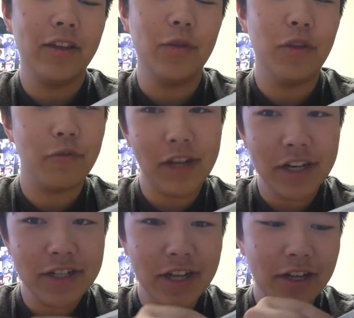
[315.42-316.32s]
You're three
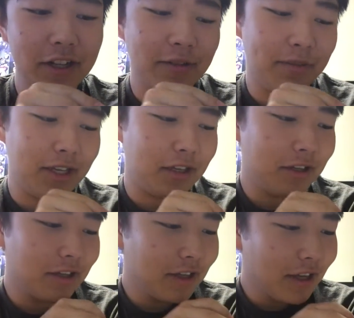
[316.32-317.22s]
years younger than me.
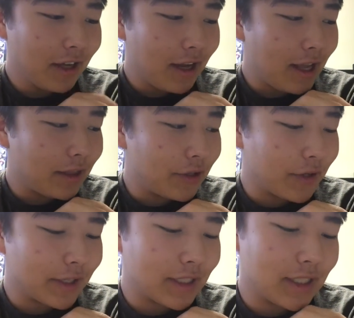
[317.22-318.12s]
And
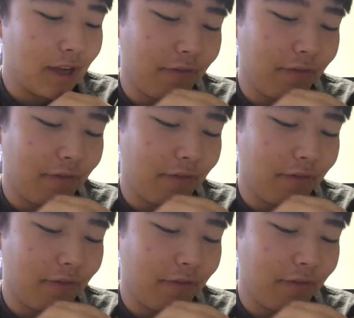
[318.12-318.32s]
lyrics to